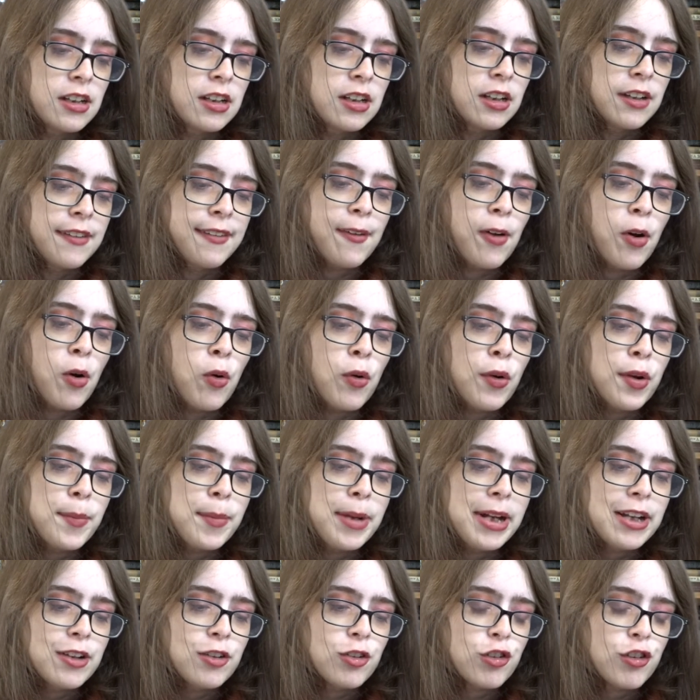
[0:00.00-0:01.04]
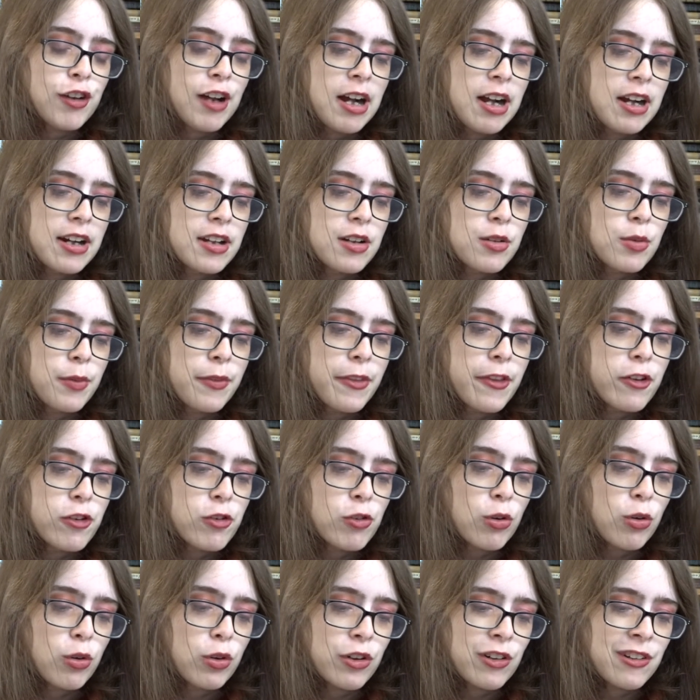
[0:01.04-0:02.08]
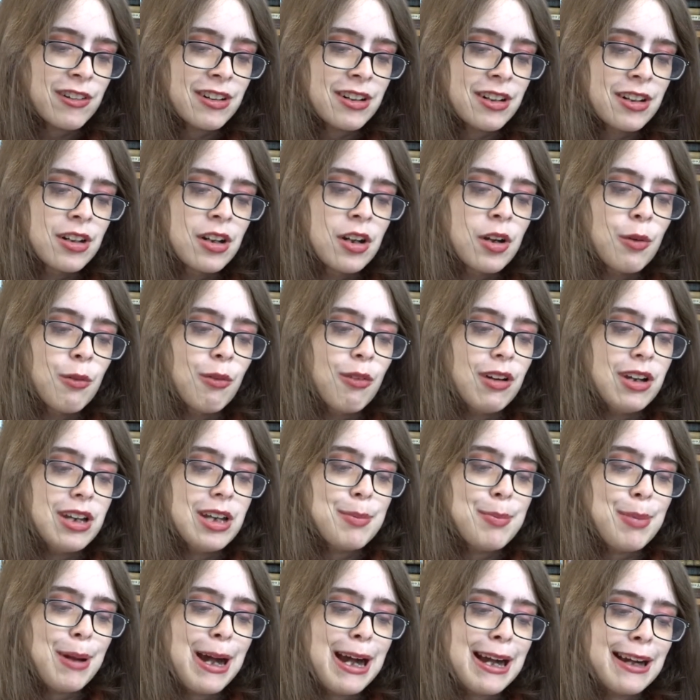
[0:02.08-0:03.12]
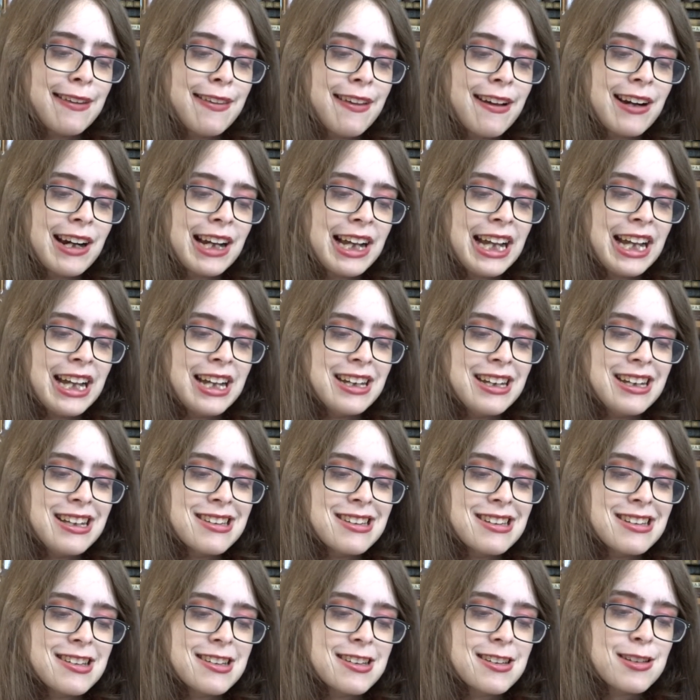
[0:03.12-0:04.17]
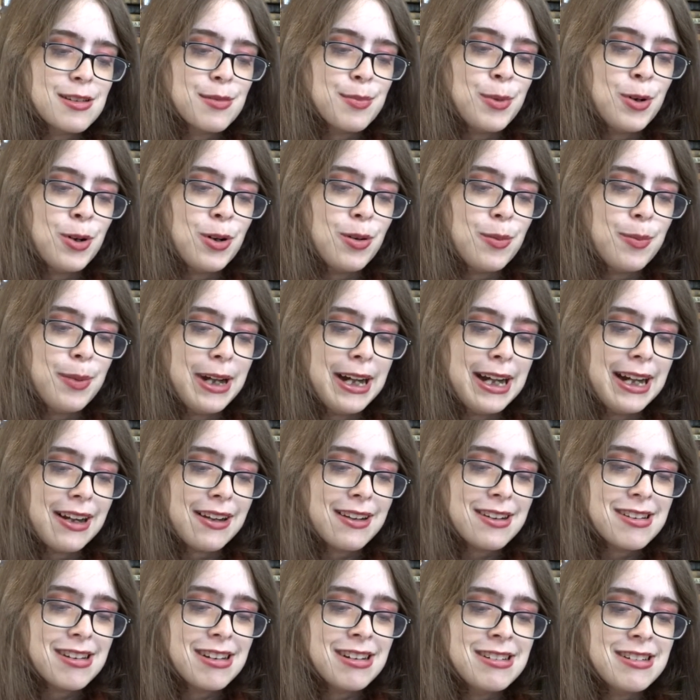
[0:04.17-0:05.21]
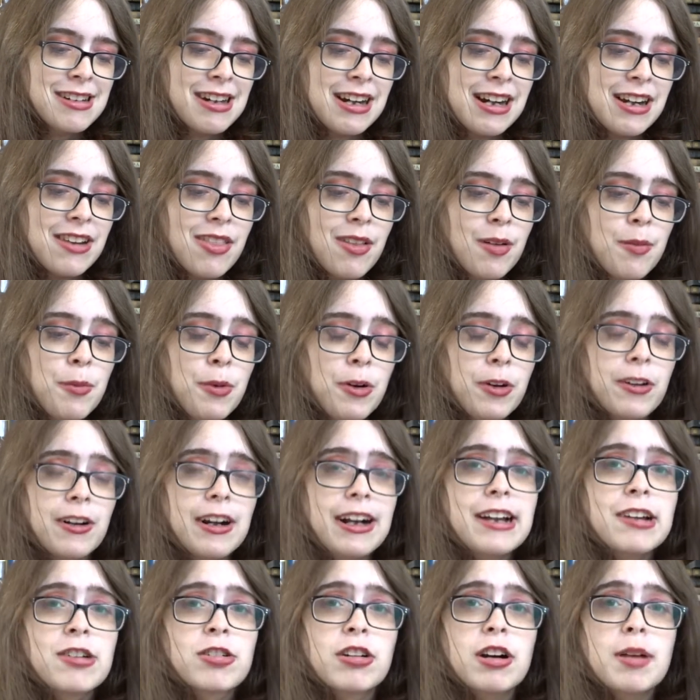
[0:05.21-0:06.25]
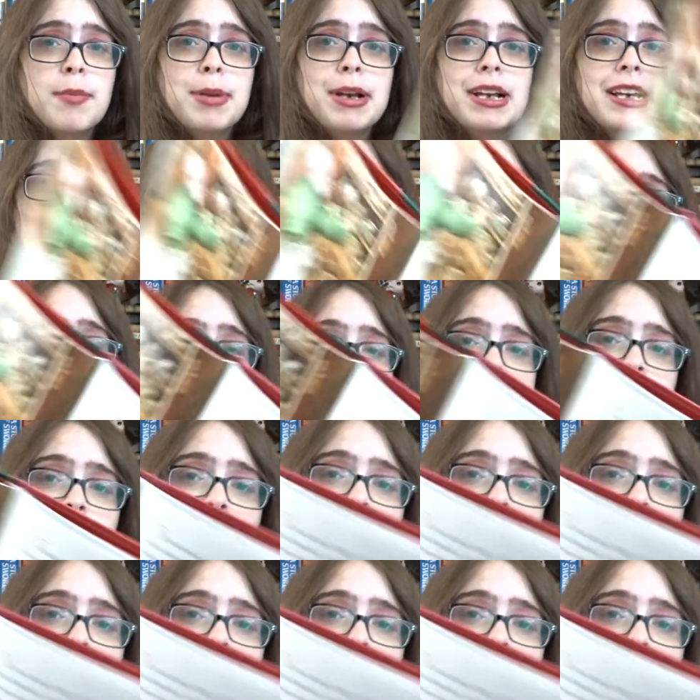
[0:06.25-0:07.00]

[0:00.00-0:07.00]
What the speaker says: The old man chatted with the children while he packed their candies in small bags and tied them with red ribbons.